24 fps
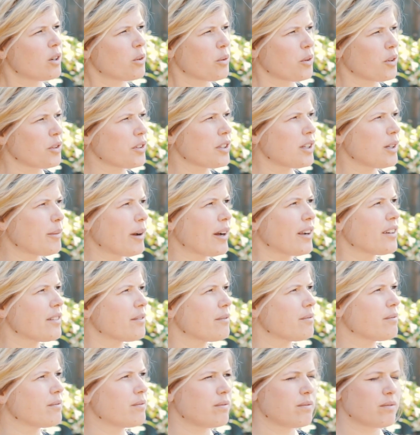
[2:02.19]
We're only about
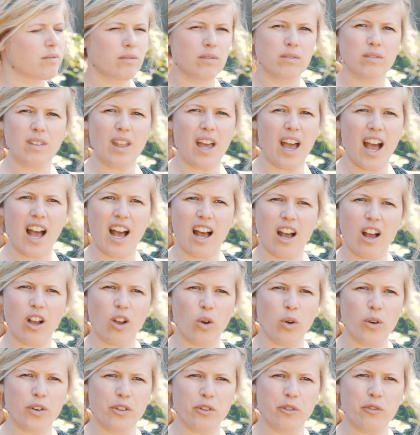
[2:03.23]
a
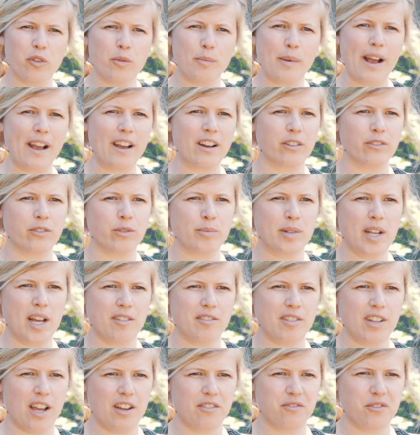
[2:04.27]
quarter of a mile from
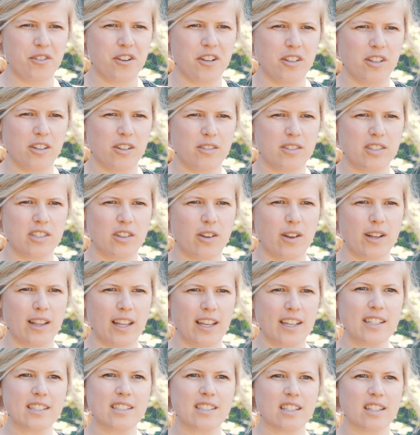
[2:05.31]
downtown Royal Oak, so I
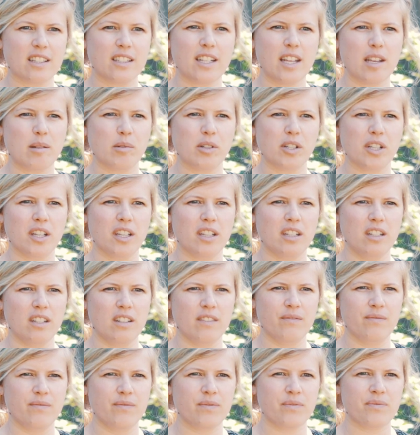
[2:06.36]
liked the neighborhood.
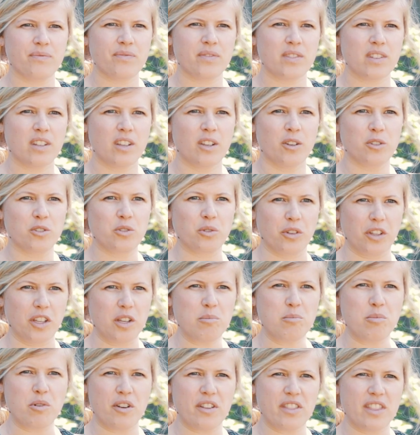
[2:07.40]
It was
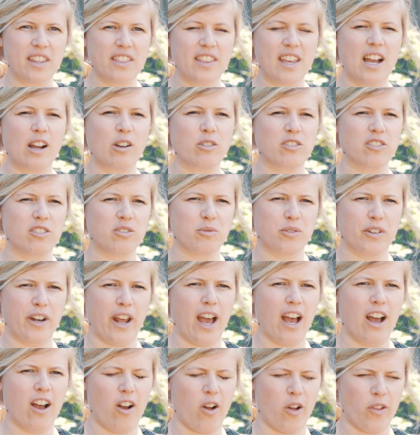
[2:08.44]
really important that the houses were
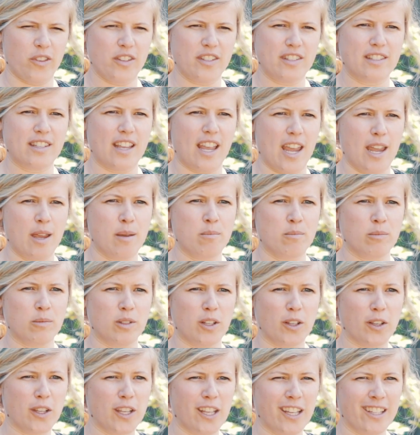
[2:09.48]
not all the same
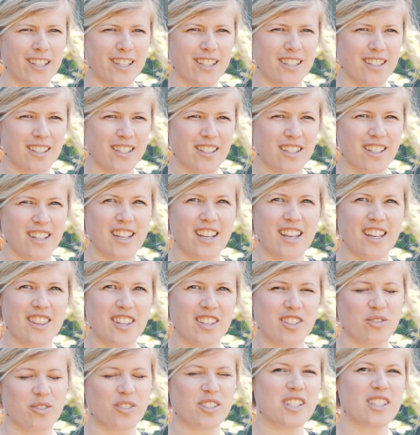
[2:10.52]
looking,
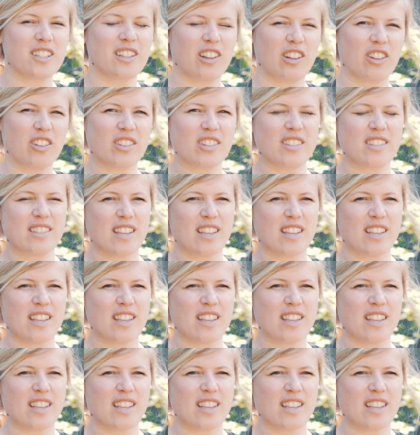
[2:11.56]
and this one didn't look the